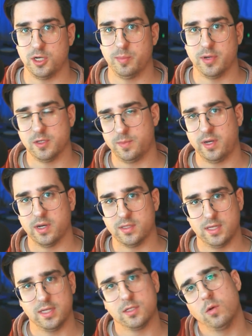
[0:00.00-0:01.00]
cheap is
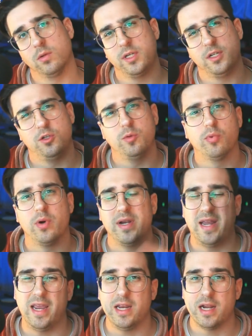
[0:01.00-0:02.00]
because it's only a
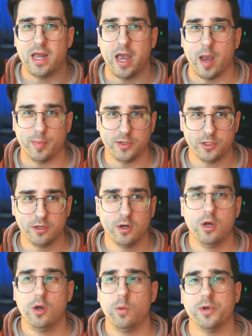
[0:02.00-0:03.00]
2.8
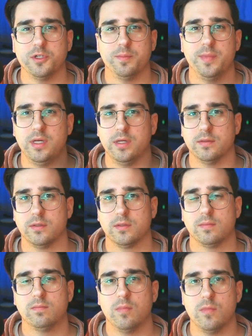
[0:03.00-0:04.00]
aperture, which
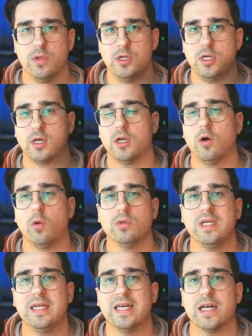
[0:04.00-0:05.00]
means you can
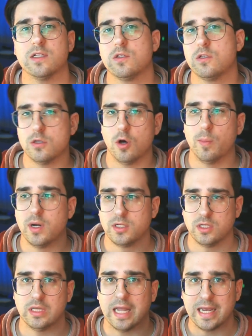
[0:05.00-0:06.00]
only get so
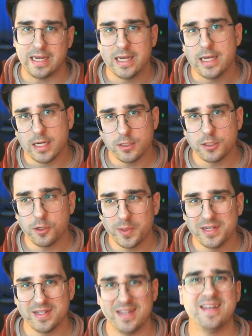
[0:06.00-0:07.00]
much light
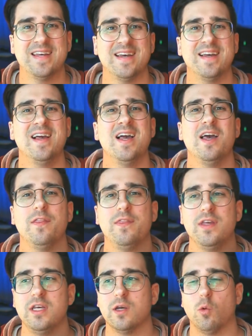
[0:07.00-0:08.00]
into it.
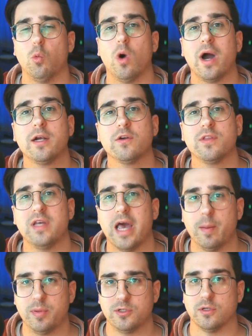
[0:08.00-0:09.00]
The wider the
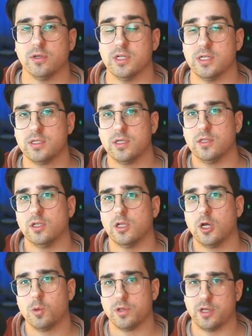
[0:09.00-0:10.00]
aperture is, the
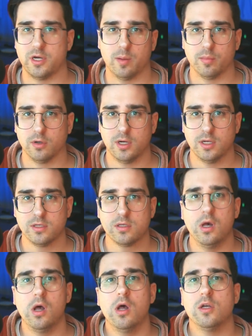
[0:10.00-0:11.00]
lower the number
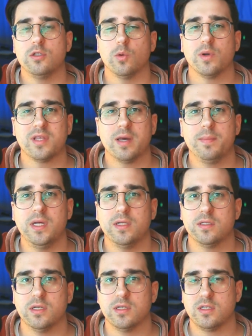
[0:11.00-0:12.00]
is. So what that
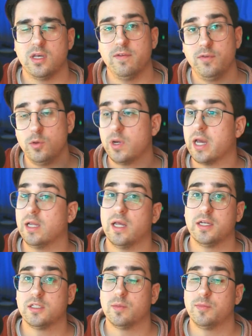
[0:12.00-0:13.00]
means is if you get
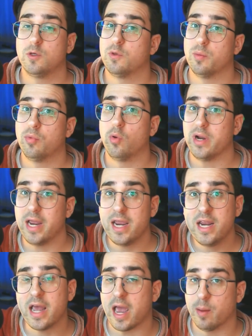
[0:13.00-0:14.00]
like something with a
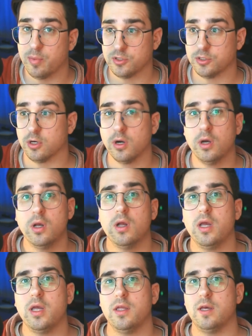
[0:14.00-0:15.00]
0.8 aperture,
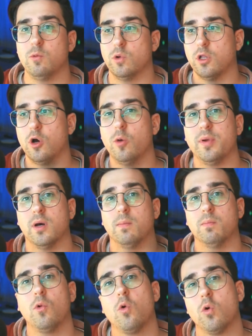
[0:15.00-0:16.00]
it will open
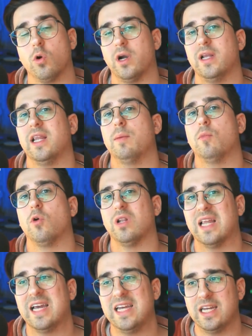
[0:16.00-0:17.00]
up more and let more
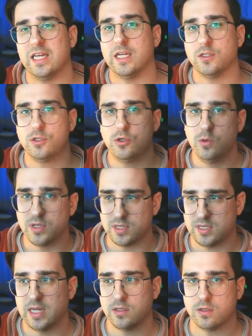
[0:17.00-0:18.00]
light into the
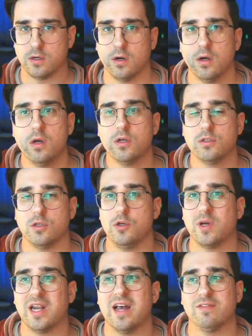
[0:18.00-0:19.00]
sensor. So
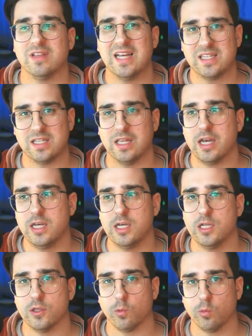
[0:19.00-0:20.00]
you can have less light
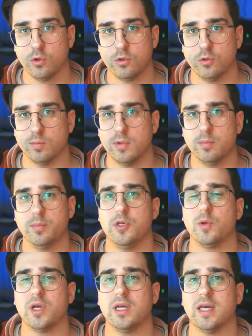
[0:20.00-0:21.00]
in the room, but
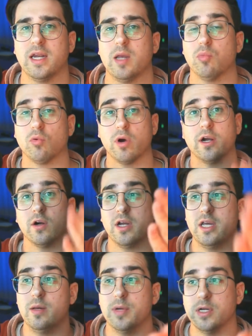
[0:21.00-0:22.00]
you can get a brighter
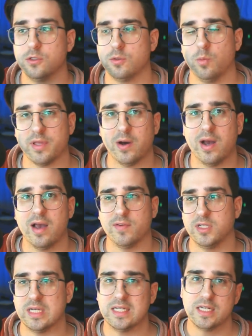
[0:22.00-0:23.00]
image without
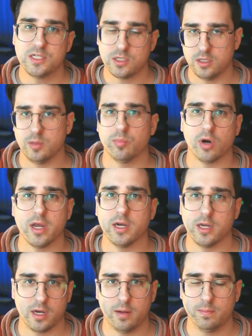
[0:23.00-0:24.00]
having to digitally
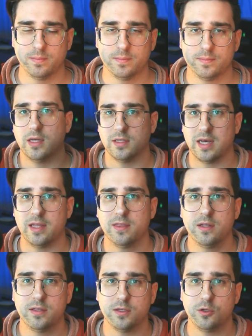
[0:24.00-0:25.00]
brighten it up. And I
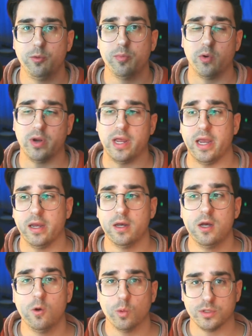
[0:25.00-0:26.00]
think the 2.8
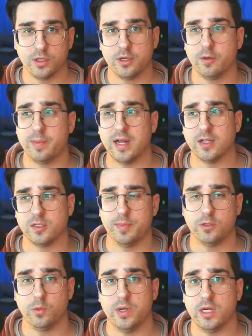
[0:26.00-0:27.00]
was a good balance
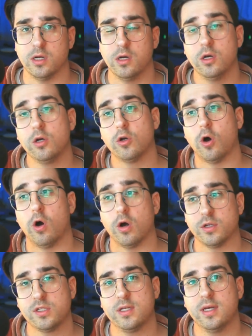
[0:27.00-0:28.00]
between
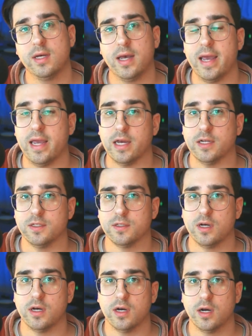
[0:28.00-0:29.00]
cost and